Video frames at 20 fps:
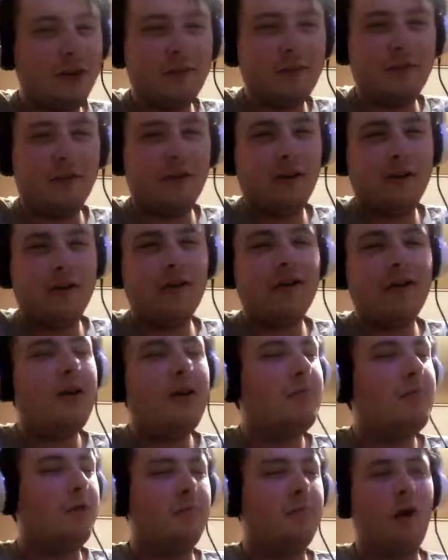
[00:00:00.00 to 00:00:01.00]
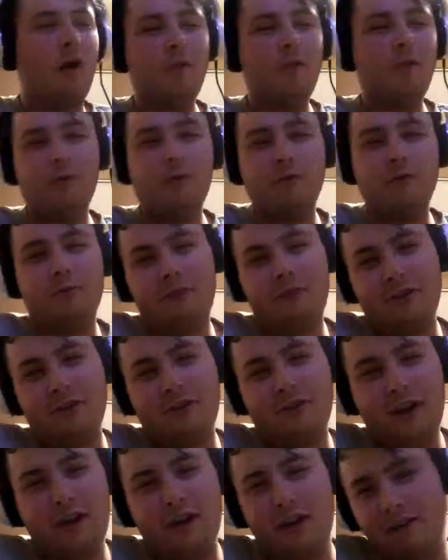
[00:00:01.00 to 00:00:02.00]
me wrong, but Marvel's where it's
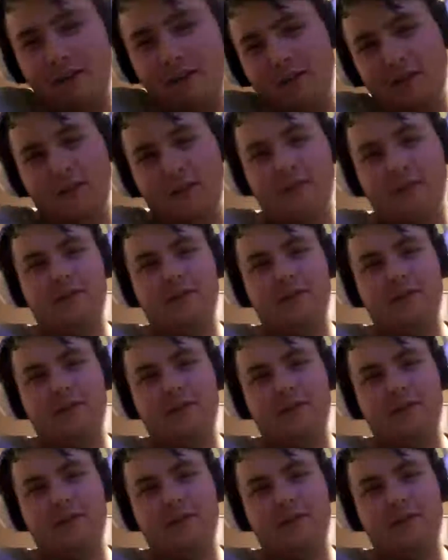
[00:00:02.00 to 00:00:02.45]
at. So